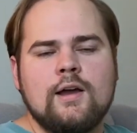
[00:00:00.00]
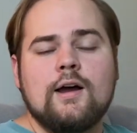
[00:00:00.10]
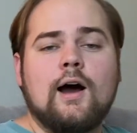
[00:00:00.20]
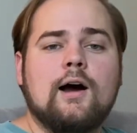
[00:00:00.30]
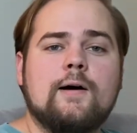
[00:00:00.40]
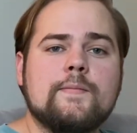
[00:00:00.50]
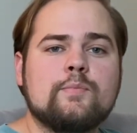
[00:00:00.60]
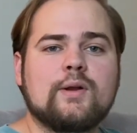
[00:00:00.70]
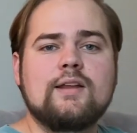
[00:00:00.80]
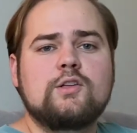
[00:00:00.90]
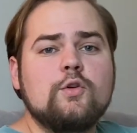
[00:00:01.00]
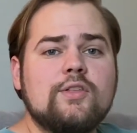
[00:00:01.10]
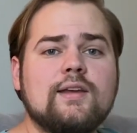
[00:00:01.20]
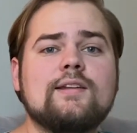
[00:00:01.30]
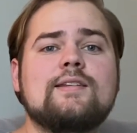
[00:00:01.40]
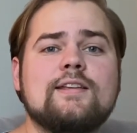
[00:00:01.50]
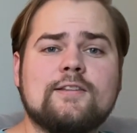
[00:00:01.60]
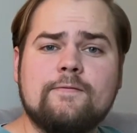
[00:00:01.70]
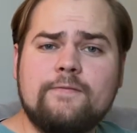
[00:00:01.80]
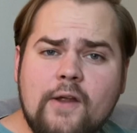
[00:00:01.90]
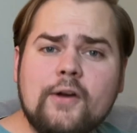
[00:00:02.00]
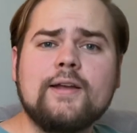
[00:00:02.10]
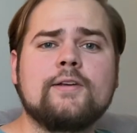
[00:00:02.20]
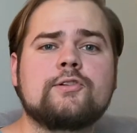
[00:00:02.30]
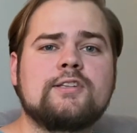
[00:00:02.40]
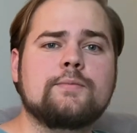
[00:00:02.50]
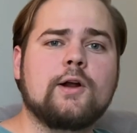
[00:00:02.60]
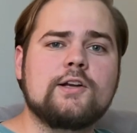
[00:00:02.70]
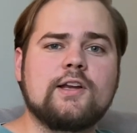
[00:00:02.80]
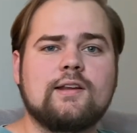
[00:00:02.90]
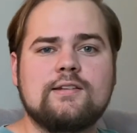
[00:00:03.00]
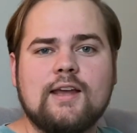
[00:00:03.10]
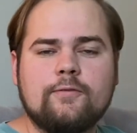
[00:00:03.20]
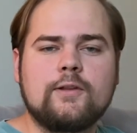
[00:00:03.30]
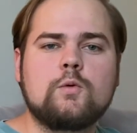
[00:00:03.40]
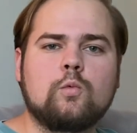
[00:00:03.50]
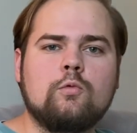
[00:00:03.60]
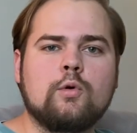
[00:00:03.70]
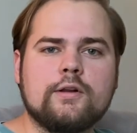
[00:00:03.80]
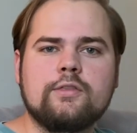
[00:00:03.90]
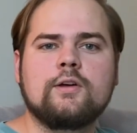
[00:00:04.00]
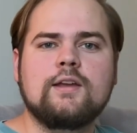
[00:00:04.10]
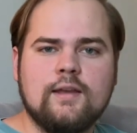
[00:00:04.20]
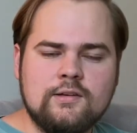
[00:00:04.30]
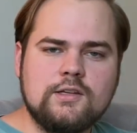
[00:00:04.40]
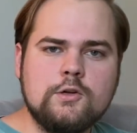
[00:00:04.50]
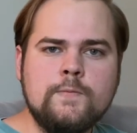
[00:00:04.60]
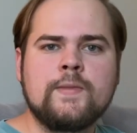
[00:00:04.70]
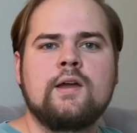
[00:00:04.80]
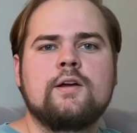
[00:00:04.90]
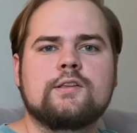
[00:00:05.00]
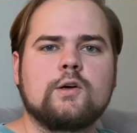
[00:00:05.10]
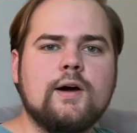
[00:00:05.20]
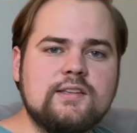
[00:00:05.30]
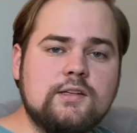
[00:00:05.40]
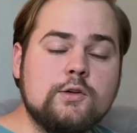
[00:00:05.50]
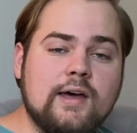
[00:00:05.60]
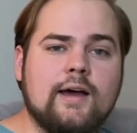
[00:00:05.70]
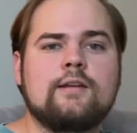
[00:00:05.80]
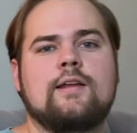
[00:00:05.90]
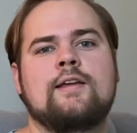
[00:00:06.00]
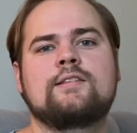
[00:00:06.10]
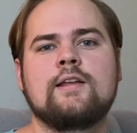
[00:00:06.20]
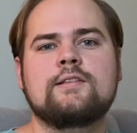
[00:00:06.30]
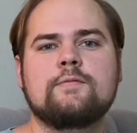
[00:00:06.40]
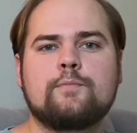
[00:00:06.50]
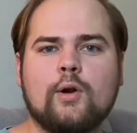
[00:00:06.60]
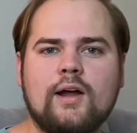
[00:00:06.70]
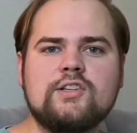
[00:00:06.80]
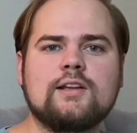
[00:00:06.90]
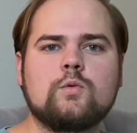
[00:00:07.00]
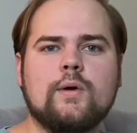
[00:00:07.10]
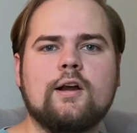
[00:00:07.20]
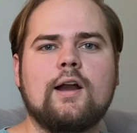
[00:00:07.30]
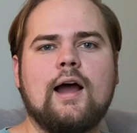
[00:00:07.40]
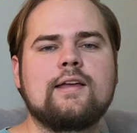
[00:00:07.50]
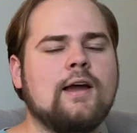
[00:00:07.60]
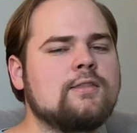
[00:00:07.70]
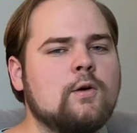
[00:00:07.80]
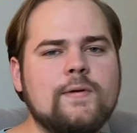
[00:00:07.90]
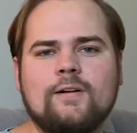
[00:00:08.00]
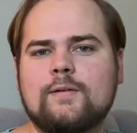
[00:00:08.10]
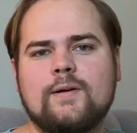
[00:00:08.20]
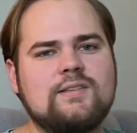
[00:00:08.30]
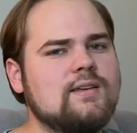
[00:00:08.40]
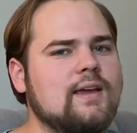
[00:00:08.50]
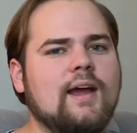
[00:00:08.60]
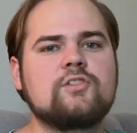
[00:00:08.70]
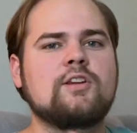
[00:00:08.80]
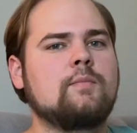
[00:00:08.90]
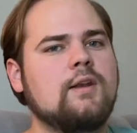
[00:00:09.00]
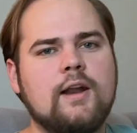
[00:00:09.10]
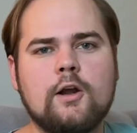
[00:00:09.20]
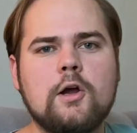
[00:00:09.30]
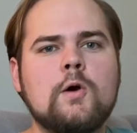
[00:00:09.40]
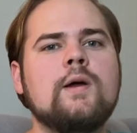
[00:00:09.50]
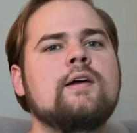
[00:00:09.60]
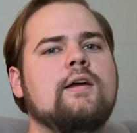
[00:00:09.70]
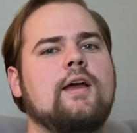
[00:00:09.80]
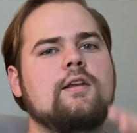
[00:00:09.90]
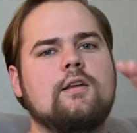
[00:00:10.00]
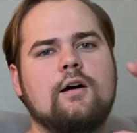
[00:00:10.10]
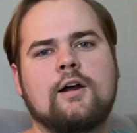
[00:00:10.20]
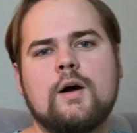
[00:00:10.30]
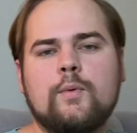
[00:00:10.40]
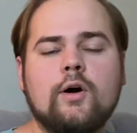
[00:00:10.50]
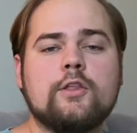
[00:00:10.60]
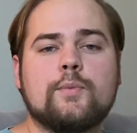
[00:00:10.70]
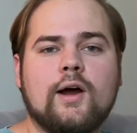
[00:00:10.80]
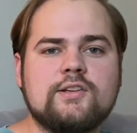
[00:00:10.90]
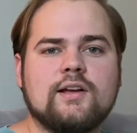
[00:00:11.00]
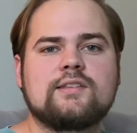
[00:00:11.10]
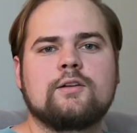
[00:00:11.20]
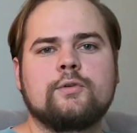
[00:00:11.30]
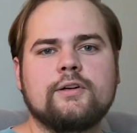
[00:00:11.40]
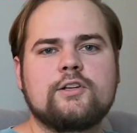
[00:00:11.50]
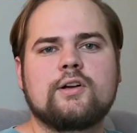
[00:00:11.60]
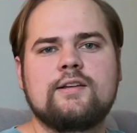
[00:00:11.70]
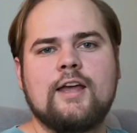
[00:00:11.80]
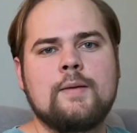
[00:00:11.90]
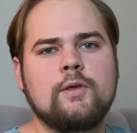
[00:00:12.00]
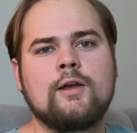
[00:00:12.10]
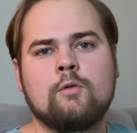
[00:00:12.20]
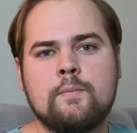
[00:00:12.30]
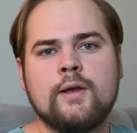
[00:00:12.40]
But I do think it is a very interesting project and definitely worth looking into. So let's do that. It's a project where I know we talked about Zcash and Monero and a couple other projects that really tried to emulate what